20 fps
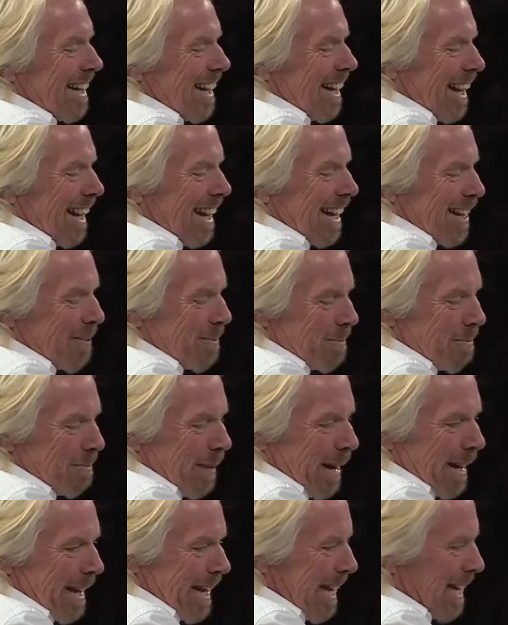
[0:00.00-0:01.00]
um,
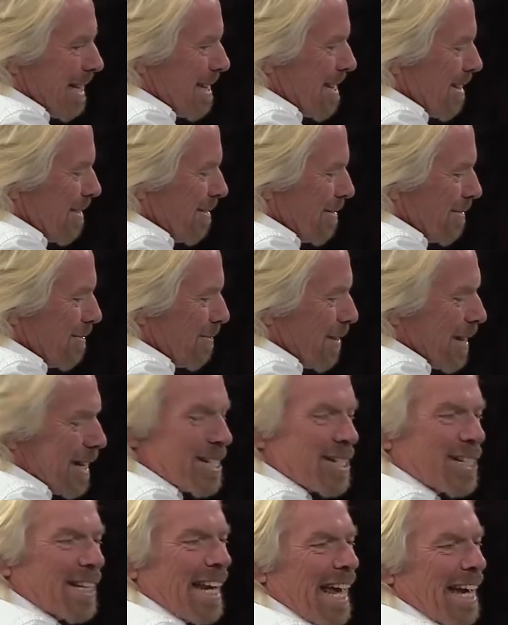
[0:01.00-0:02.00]
my kids have
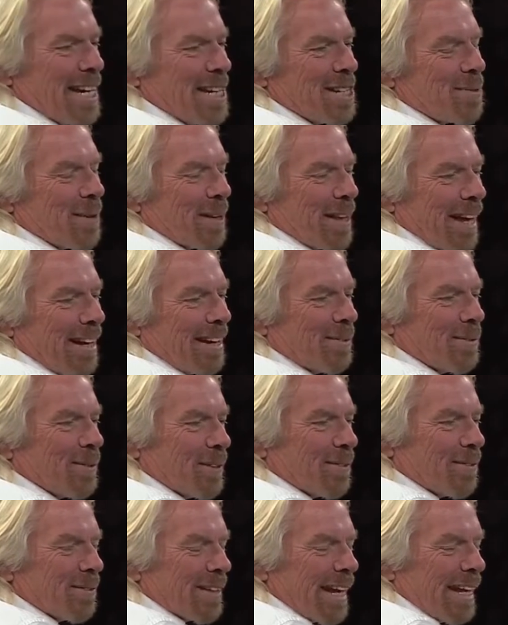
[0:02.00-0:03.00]
reached an age where they,
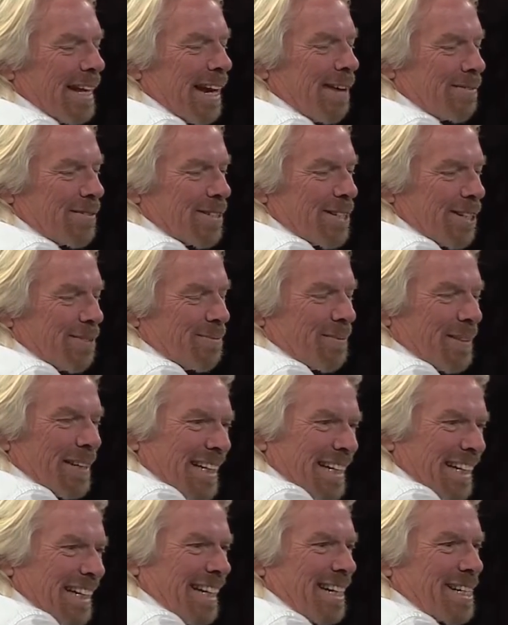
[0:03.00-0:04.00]
they love to
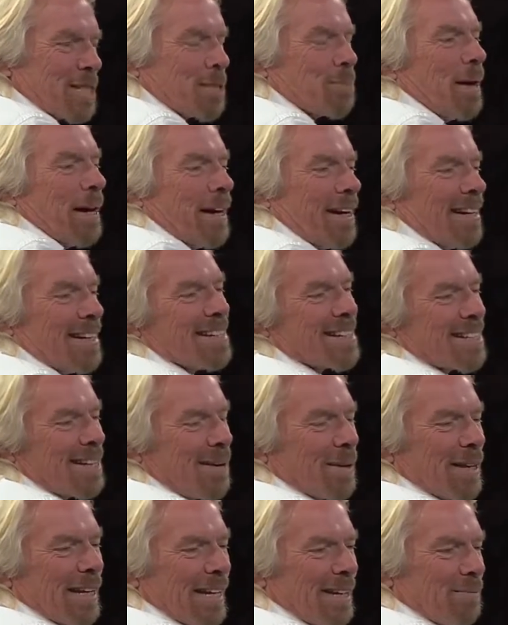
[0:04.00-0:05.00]
experience some
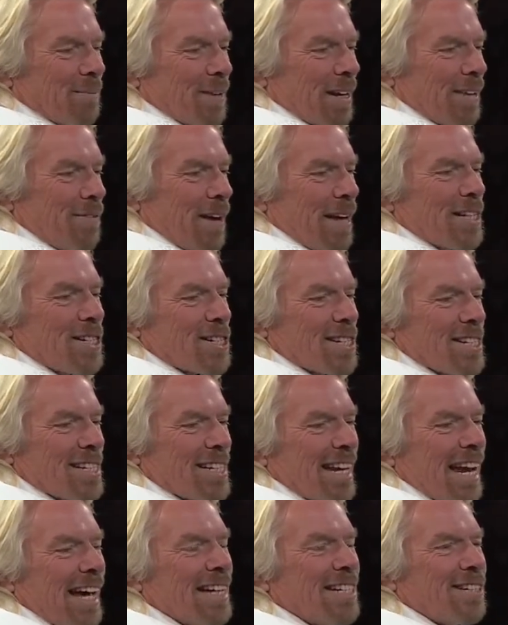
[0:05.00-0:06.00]
of the adventures
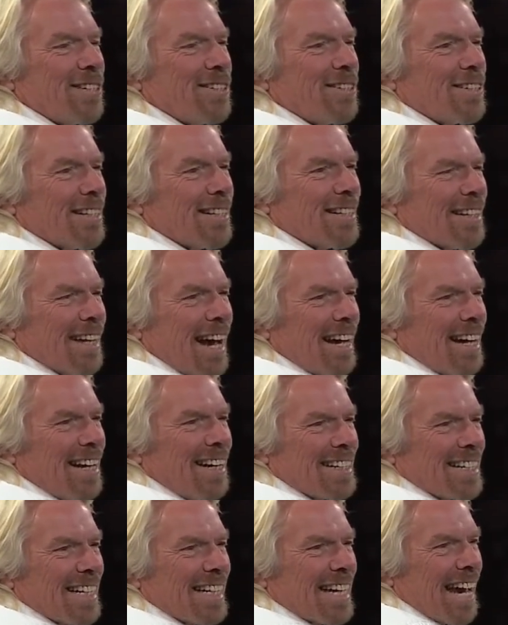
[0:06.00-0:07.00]
that I do uh,
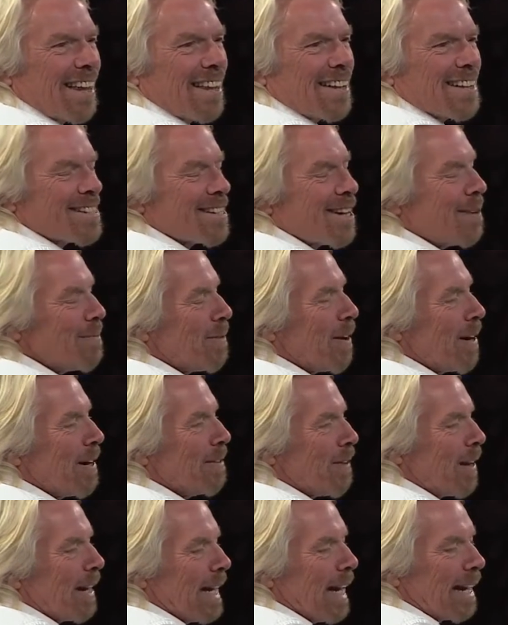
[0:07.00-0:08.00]
together. So I'm very,
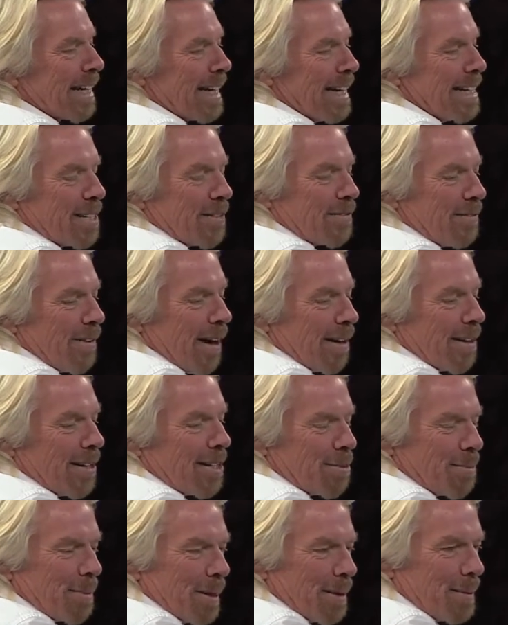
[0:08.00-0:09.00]
very lucky as a father
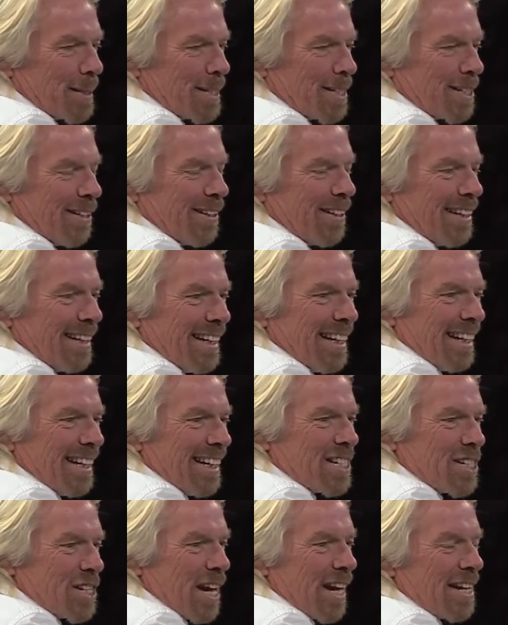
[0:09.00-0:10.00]
to be able to
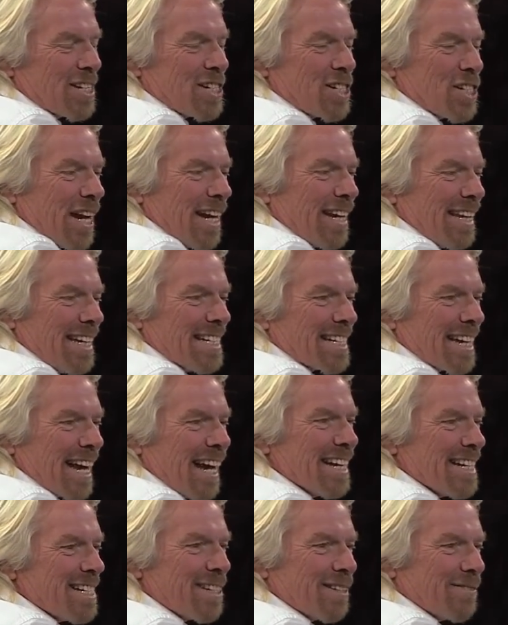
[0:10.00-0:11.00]
share, share these
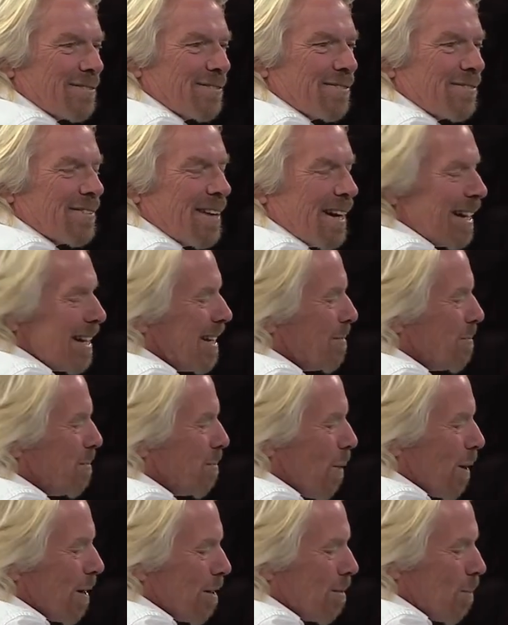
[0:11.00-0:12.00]
kinds of um,
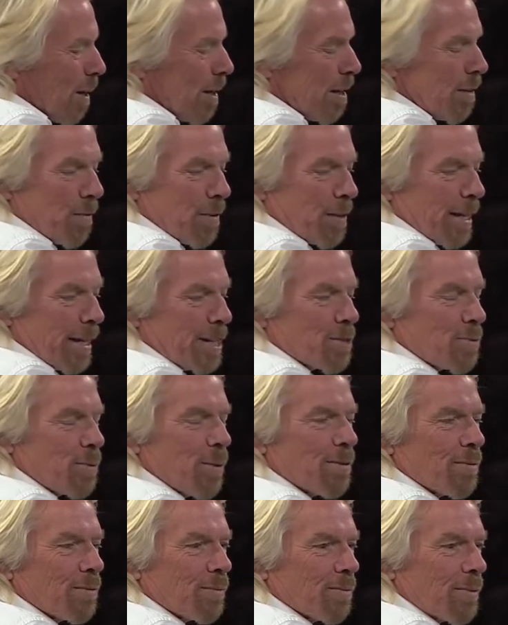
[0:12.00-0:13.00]
wonderful things
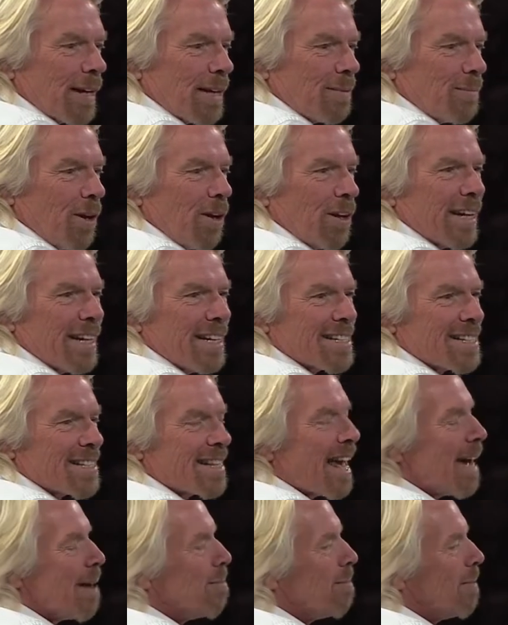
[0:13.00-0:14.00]
with um, Holly and
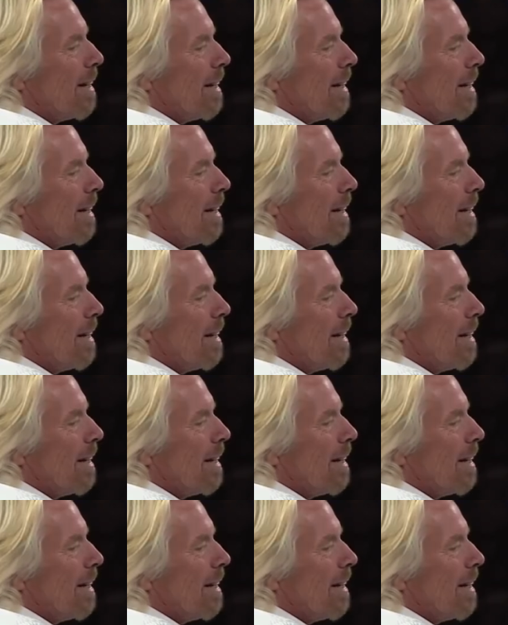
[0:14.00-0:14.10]
Sam.